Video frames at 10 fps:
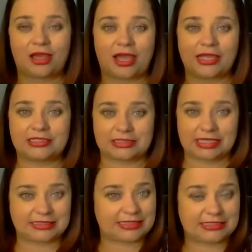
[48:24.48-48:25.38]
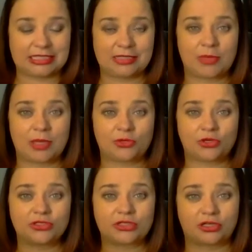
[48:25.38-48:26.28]
I say team
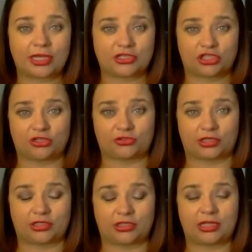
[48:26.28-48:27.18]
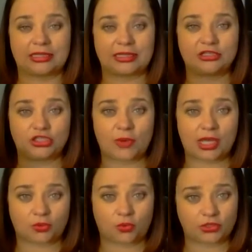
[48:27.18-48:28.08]
members are like children. Unless you
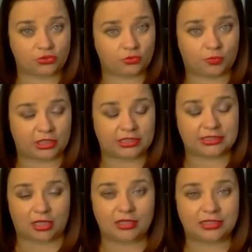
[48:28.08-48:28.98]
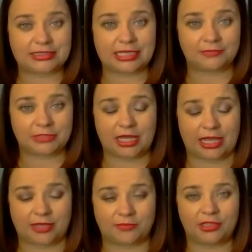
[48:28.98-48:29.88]
had quadruplets all at the same
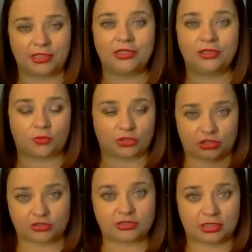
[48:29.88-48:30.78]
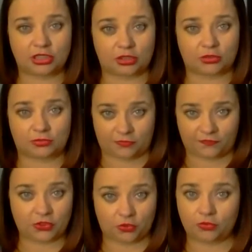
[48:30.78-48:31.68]
time, which there's, you know, a
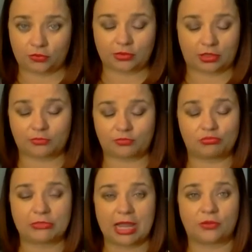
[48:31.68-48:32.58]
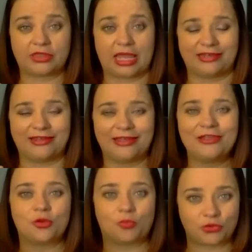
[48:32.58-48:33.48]
few now and then,
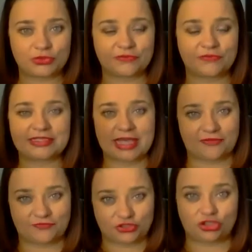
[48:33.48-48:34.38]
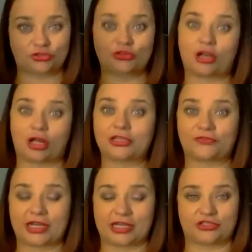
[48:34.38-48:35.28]
most of us have children all
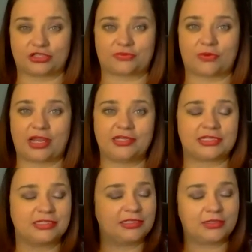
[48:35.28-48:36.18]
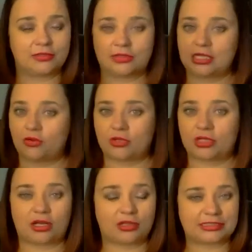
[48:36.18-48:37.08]
different ages, right? They don't
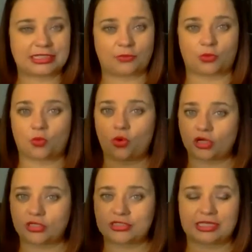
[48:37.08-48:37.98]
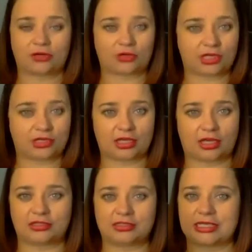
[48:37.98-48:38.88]
get all the same rewards. They don't get
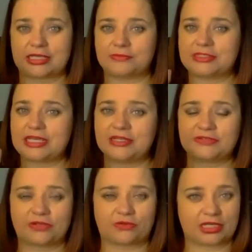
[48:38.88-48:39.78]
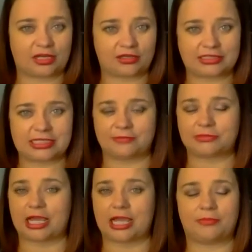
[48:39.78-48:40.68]
all the same incentives. They don't get all the same
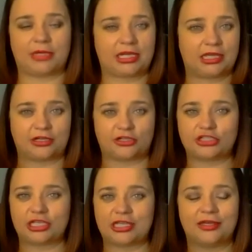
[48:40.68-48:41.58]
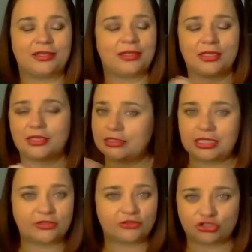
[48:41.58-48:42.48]
time, money, energy.
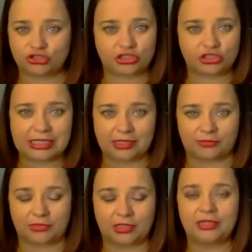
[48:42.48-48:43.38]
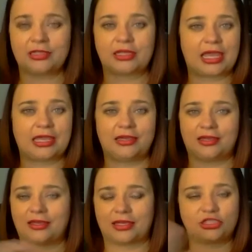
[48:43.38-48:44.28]
Neither should your team, okay?
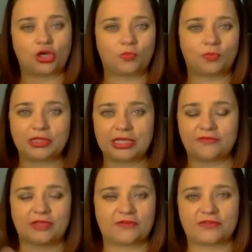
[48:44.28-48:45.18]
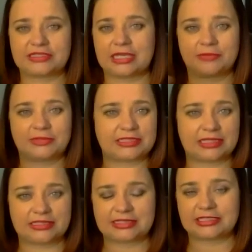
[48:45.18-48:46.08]
I don't believe in giving the same
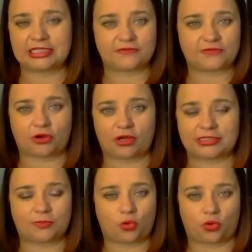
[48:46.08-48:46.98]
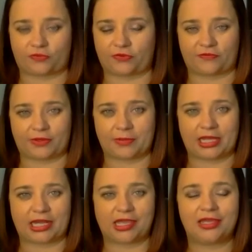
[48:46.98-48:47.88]
incentives across the board for
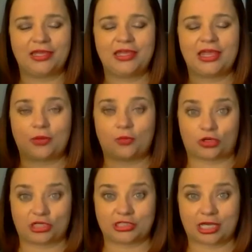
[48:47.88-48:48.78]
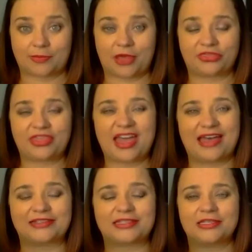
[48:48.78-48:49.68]
everybody. And we're going to talk about that.